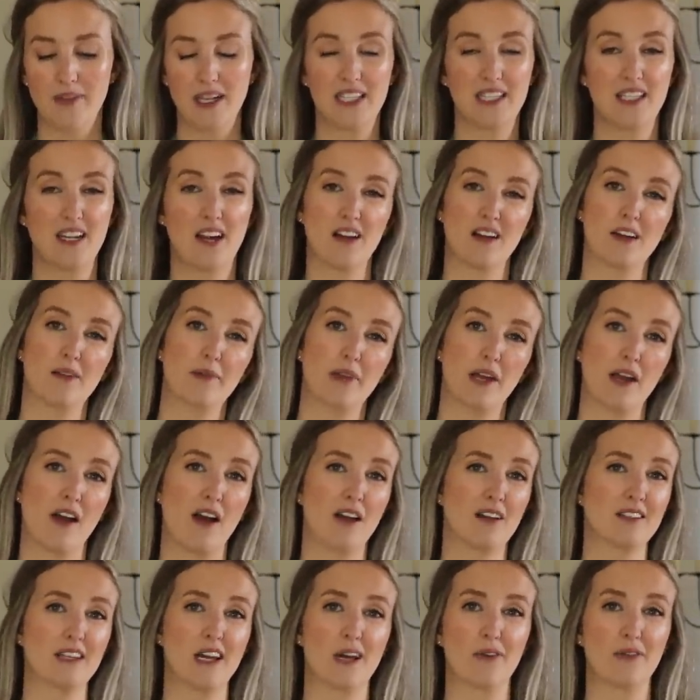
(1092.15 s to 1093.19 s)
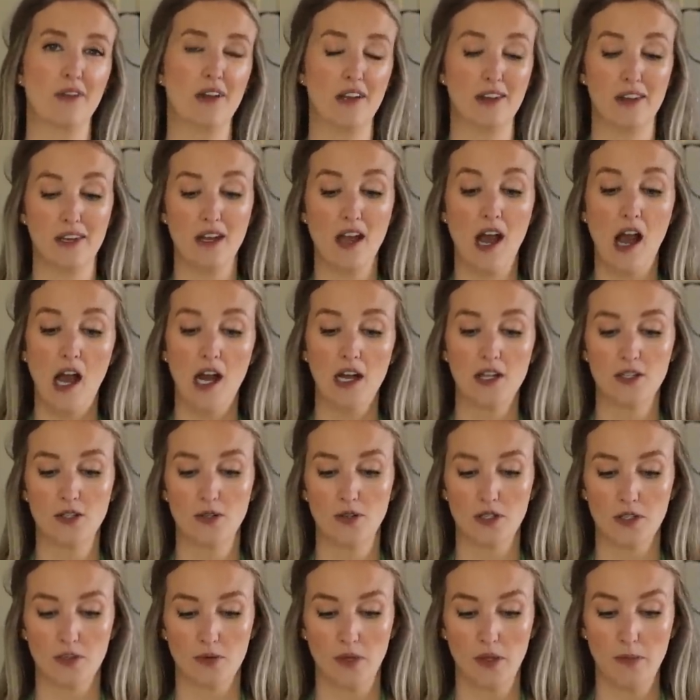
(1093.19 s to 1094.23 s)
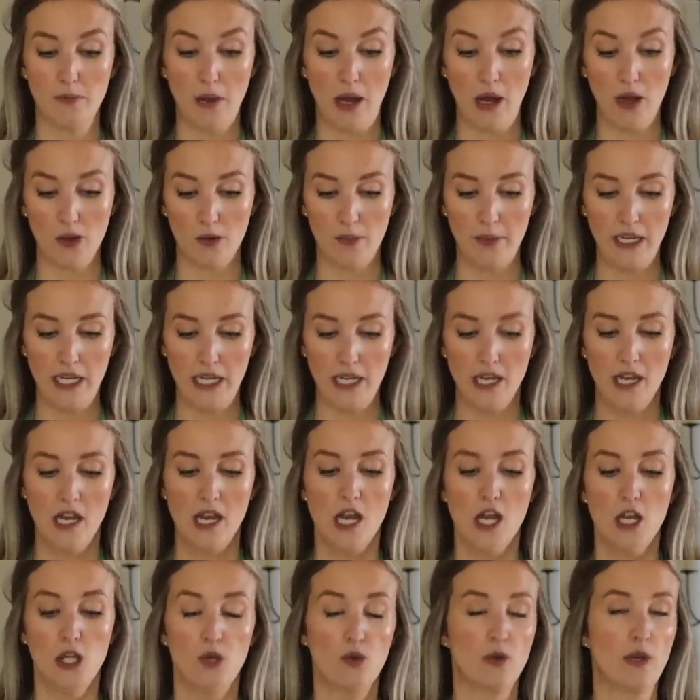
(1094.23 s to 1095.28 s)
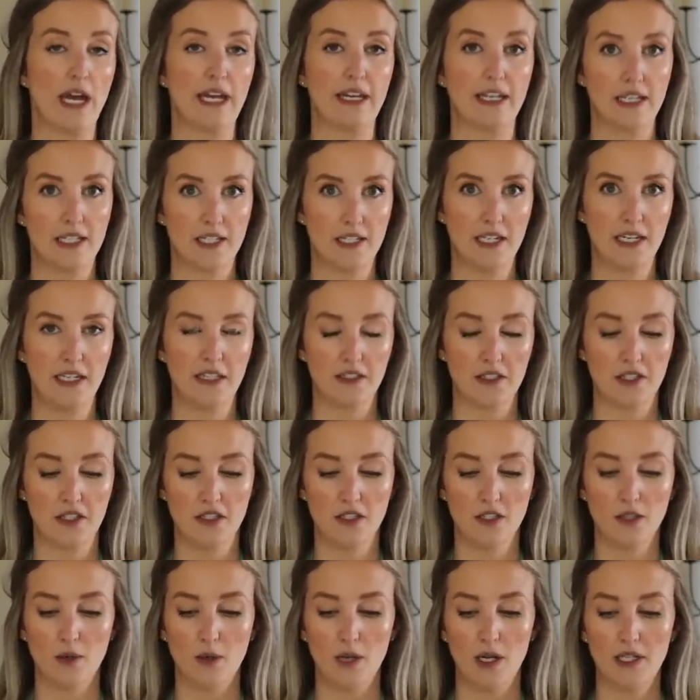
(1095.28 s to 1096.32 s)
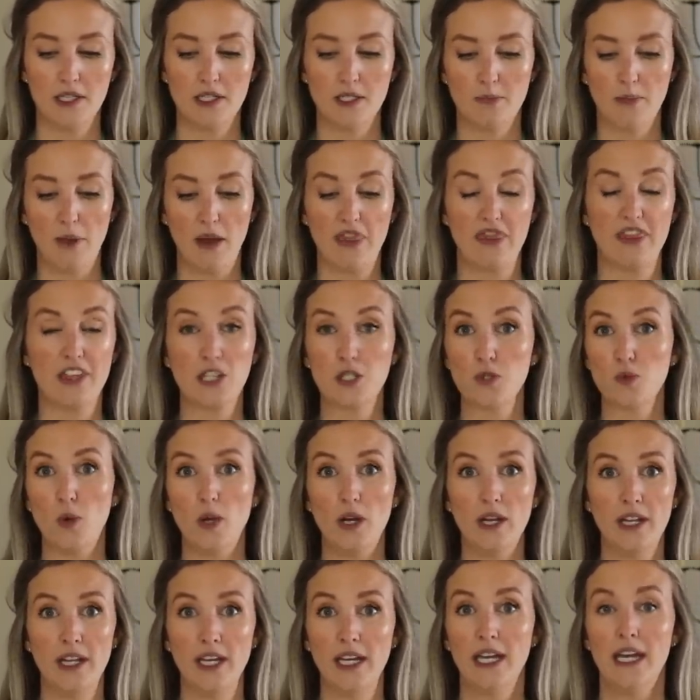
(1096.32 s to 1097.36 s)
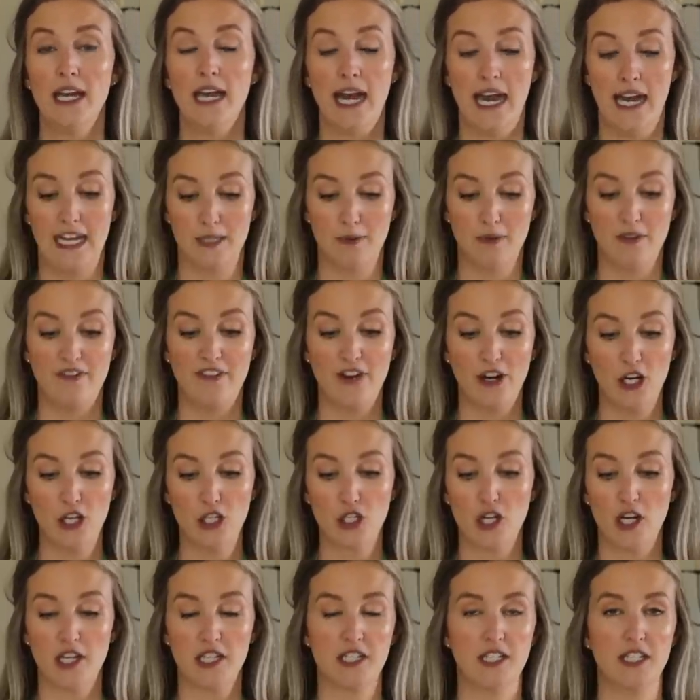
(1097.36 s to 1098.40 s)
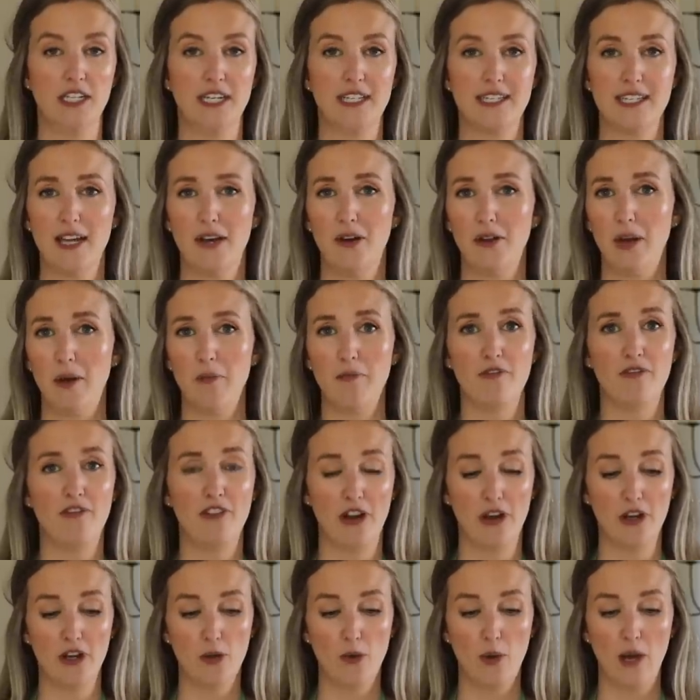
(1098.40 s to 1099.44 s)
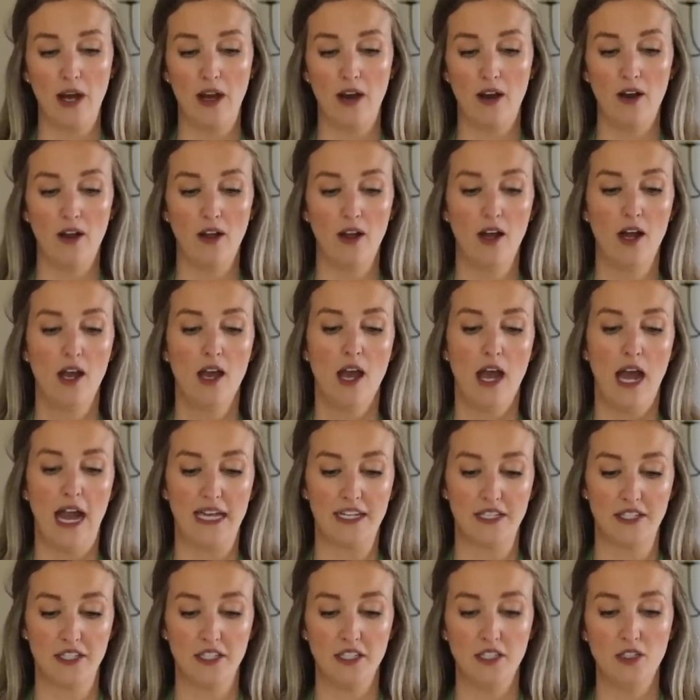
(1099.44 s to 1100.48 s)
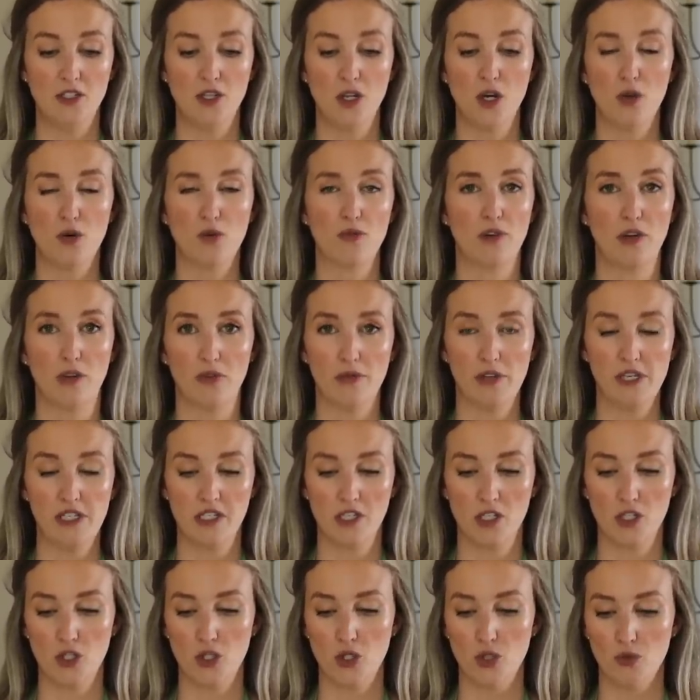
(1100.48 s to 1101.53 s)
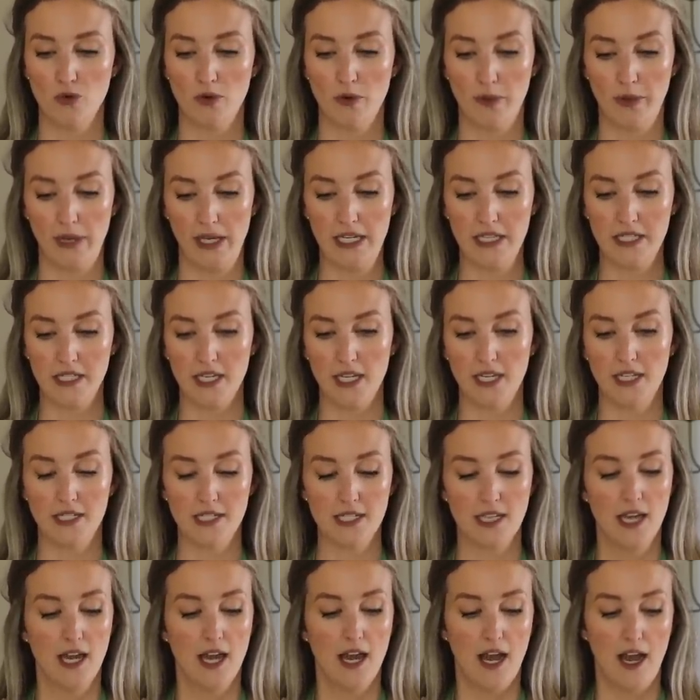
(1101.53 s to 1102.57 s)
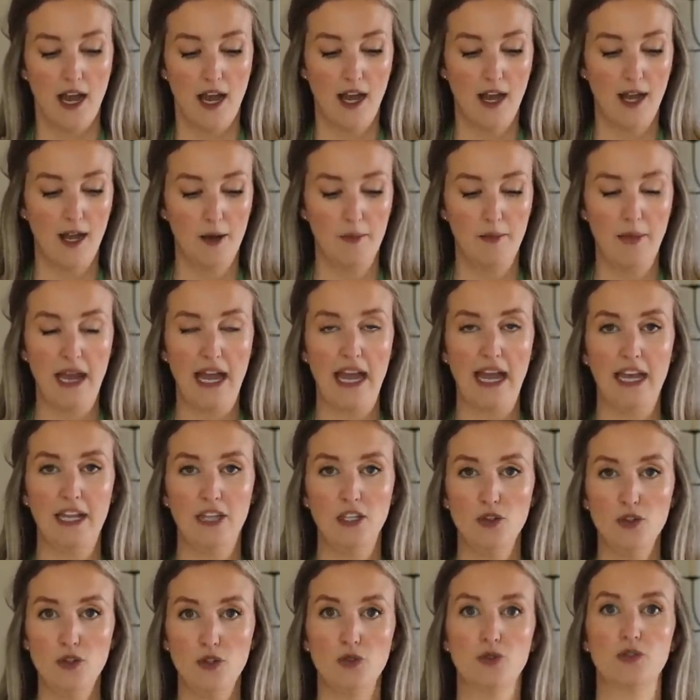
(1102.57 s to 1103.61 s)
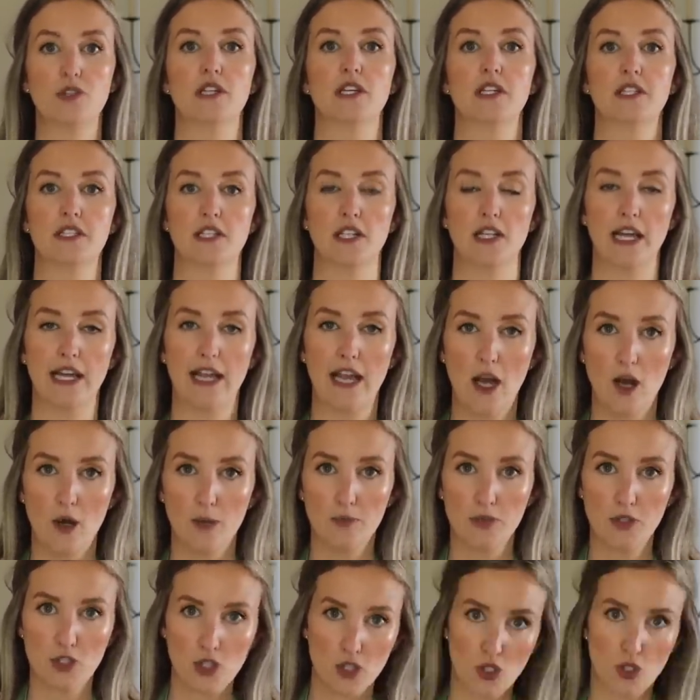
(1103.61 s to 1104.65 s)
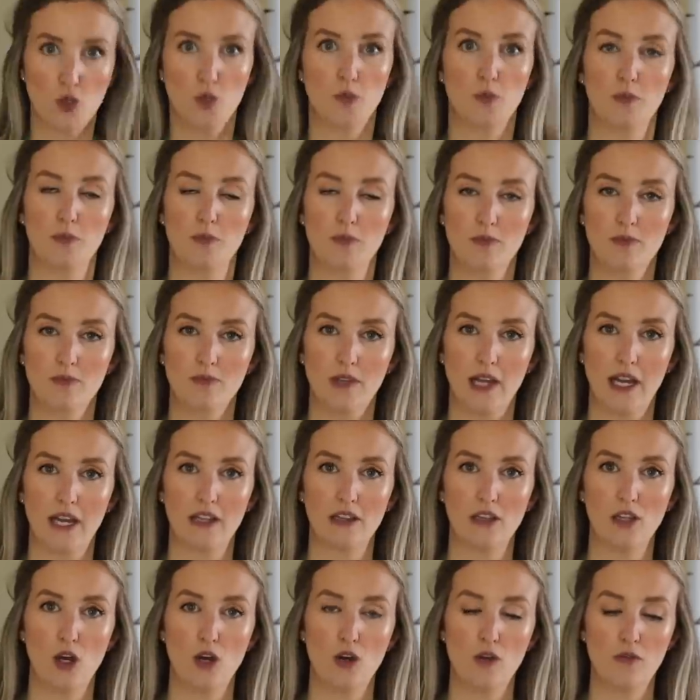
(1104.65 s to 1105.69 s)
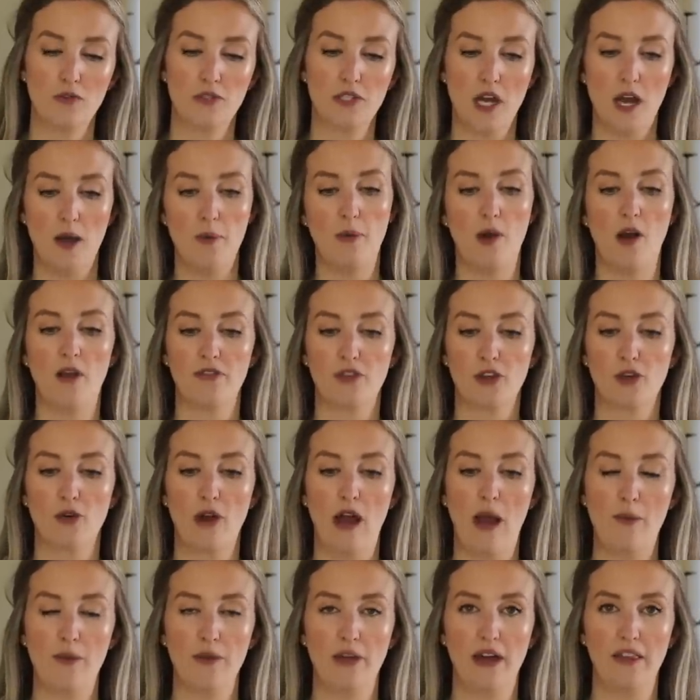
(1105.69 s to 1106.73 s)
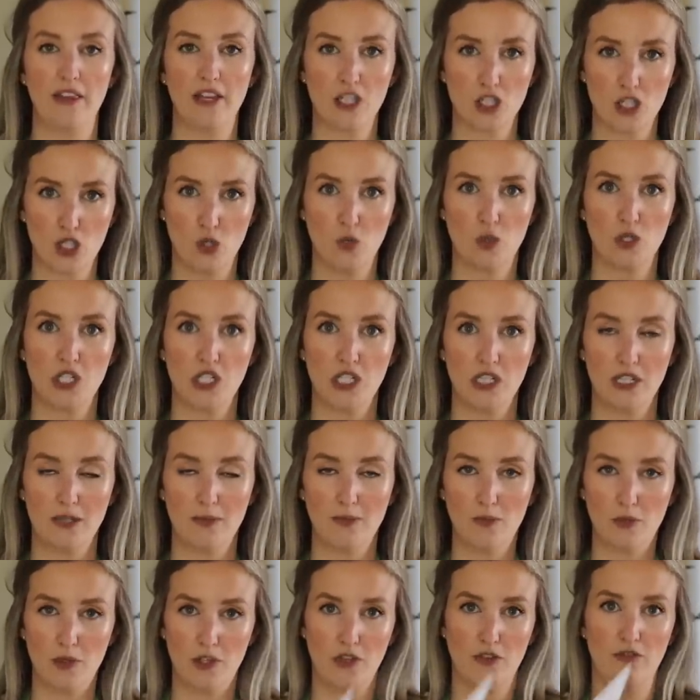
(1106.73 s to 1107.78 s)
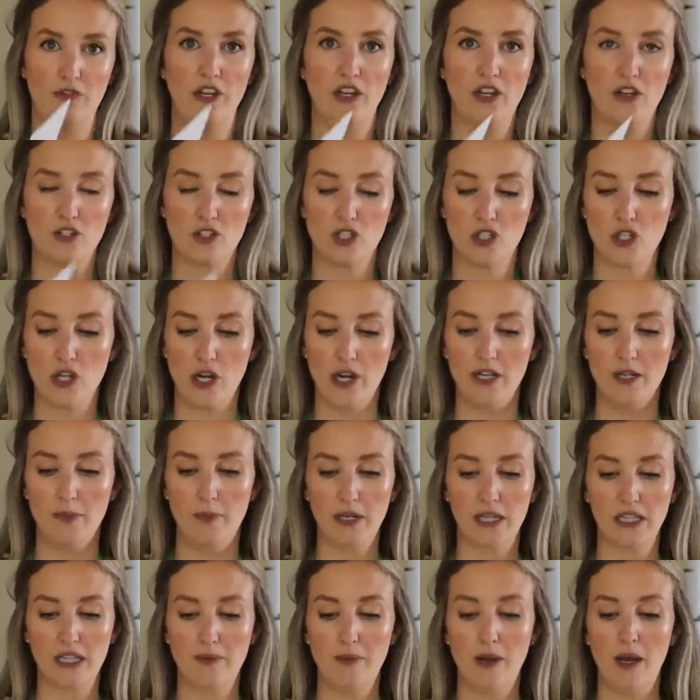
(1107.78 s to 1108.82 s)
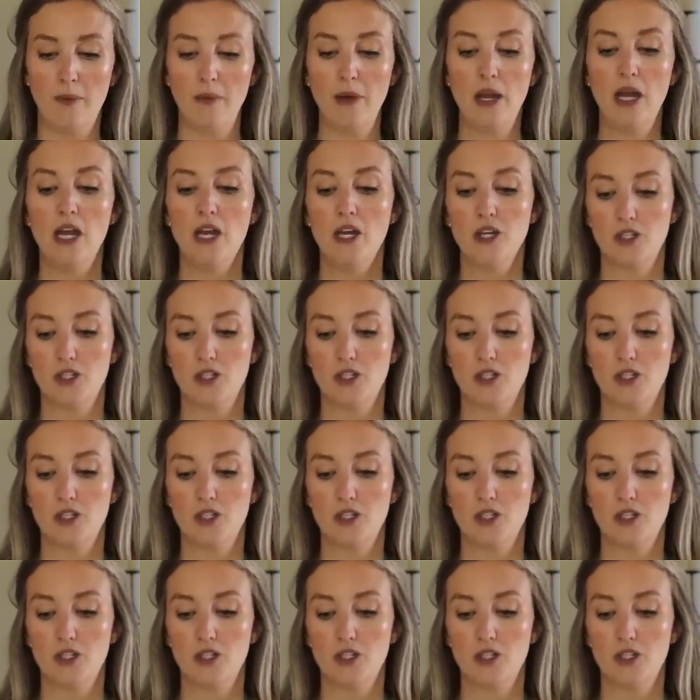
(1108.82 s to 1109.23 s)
It's not coming in contact with anything hot, so it doesn't really bother me. You can get stainless steel ones, but this one has been very trusty. It's held up very well. I see no real reason to replace it. And you use this to like help scoop like loaves up off the ground without like squishing them with your fingers and trying to pick them up.